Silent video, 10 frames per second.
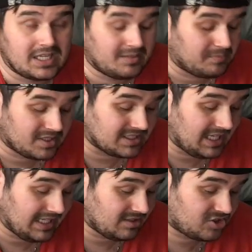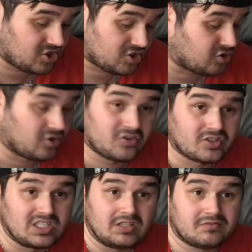up, because it's just not good
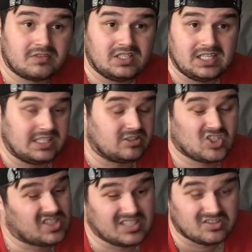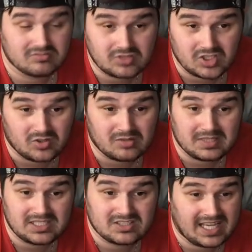enough. It just isn't. You know what I
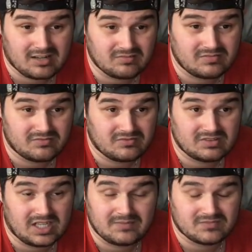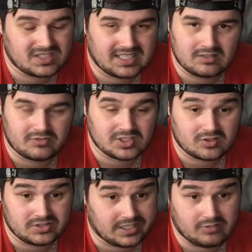mean? Declan Rice
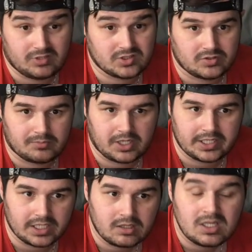got Declan Rice on the brain here.